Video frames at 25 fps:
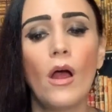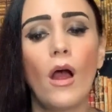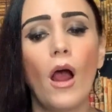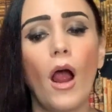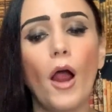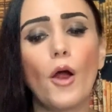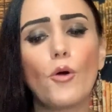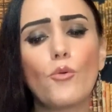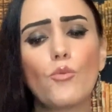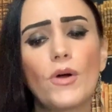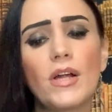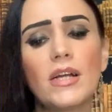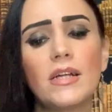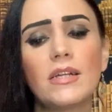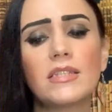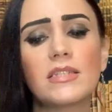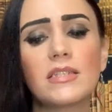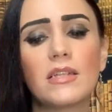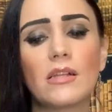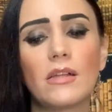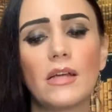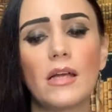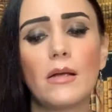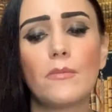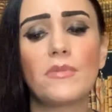Our witness
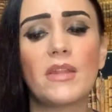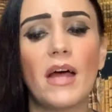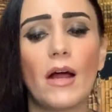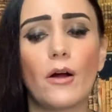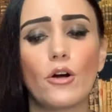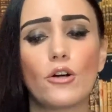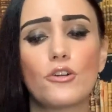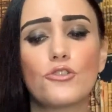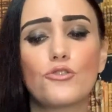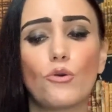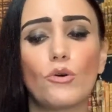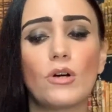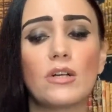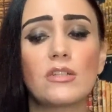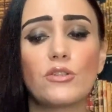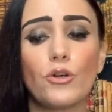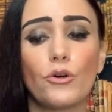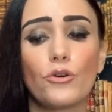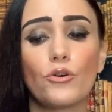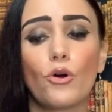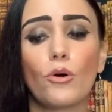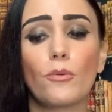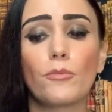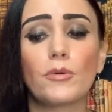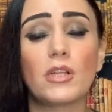claimed that her dogs are
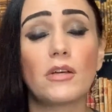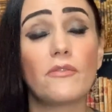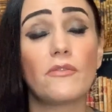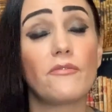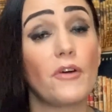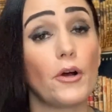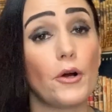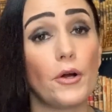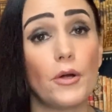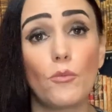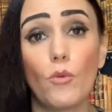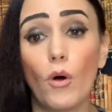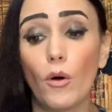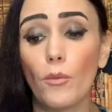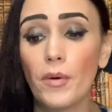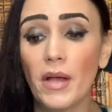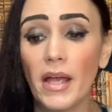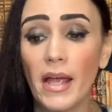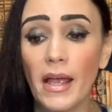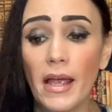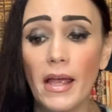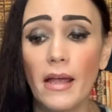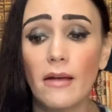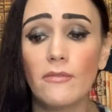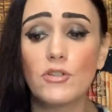normally very well
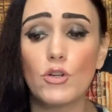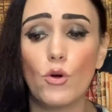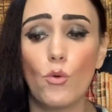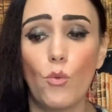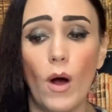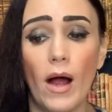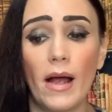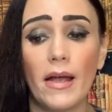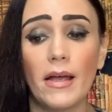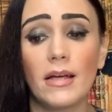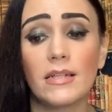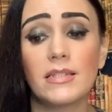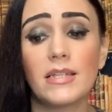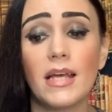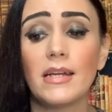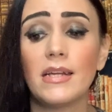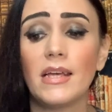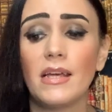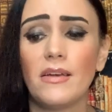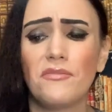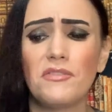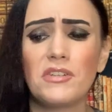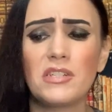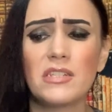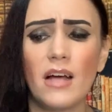behaved, quiet, and
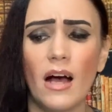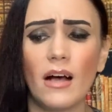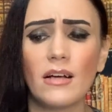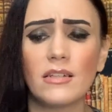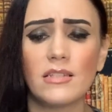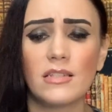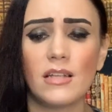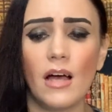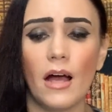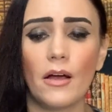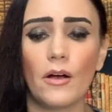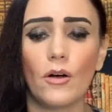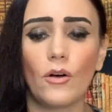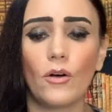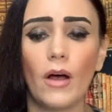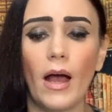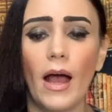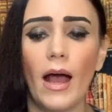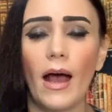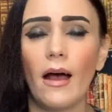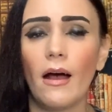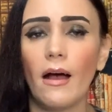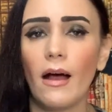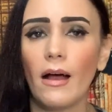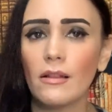even docile,
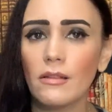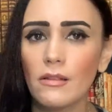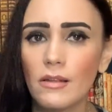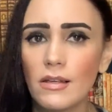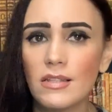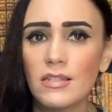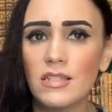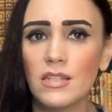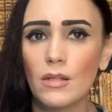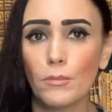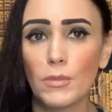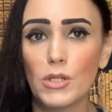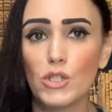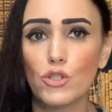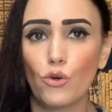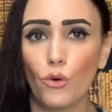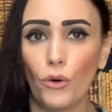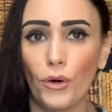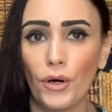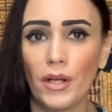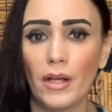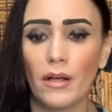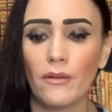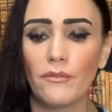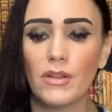at least the
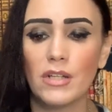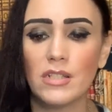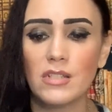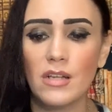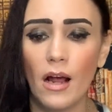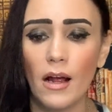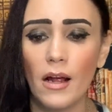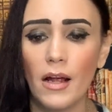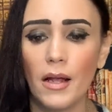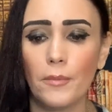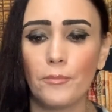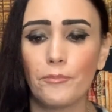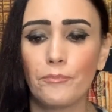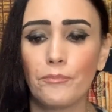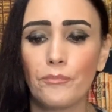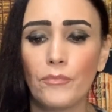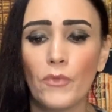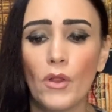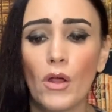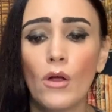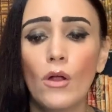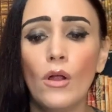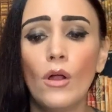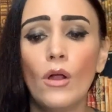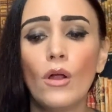majority of the time.
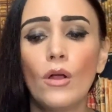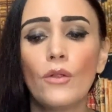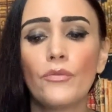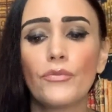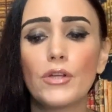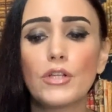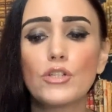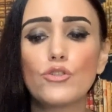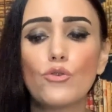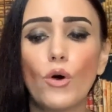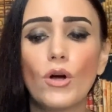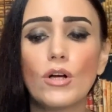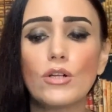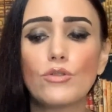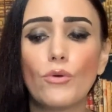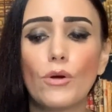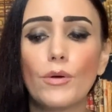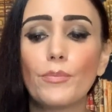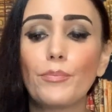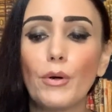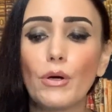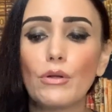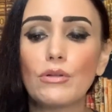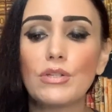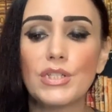The dogs were
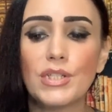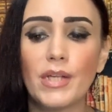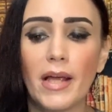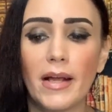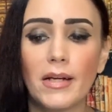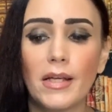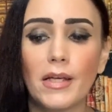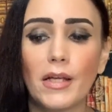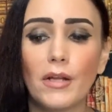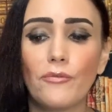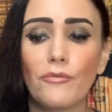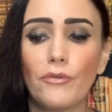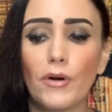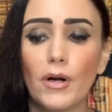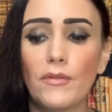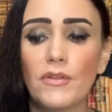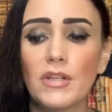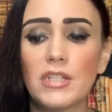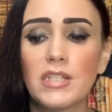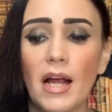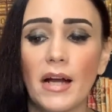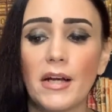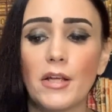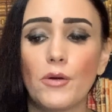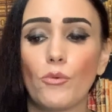both standing in front of the
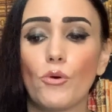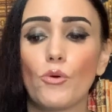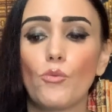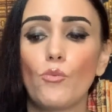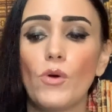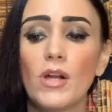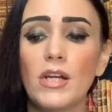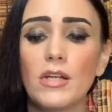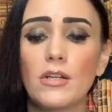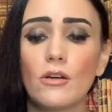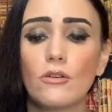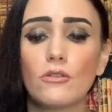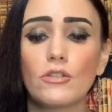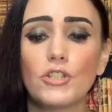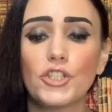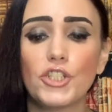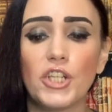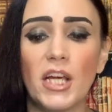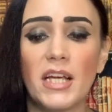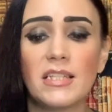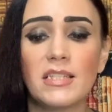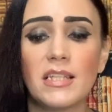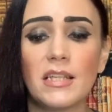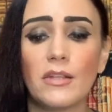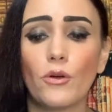dining room windows,
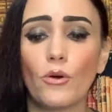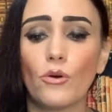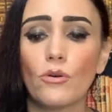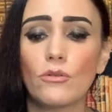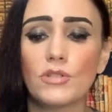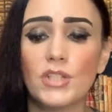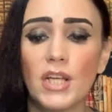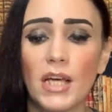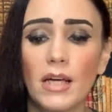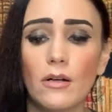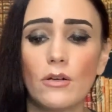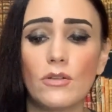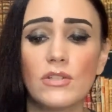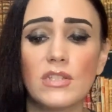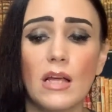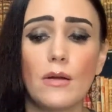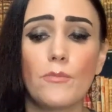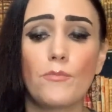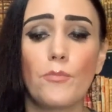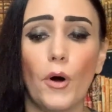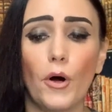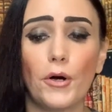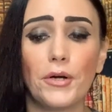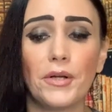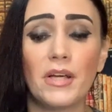chasing their own tails and
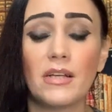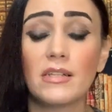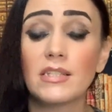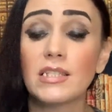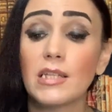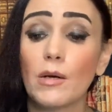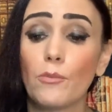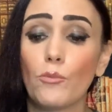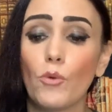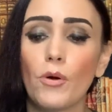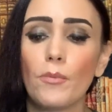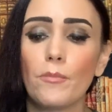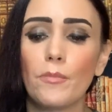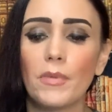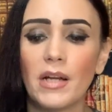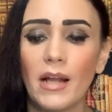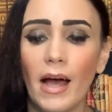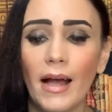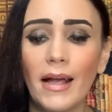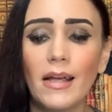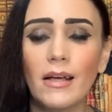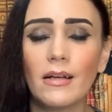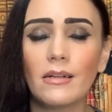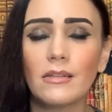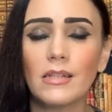barking somewhat
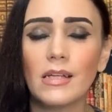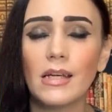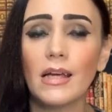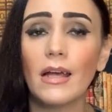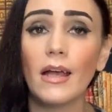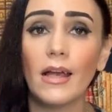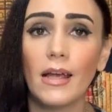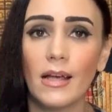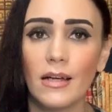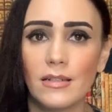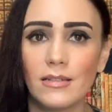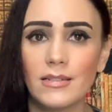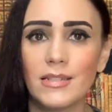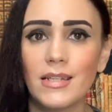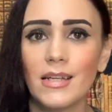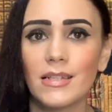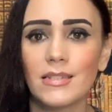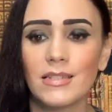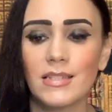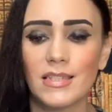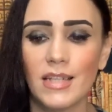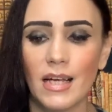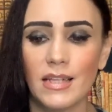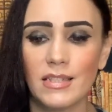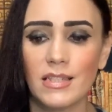maniacally and
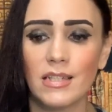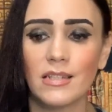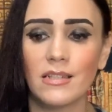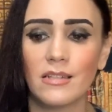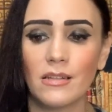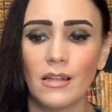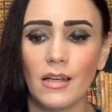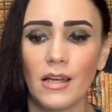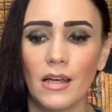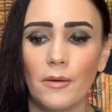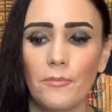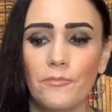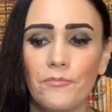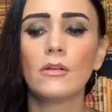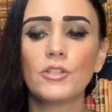incessantly.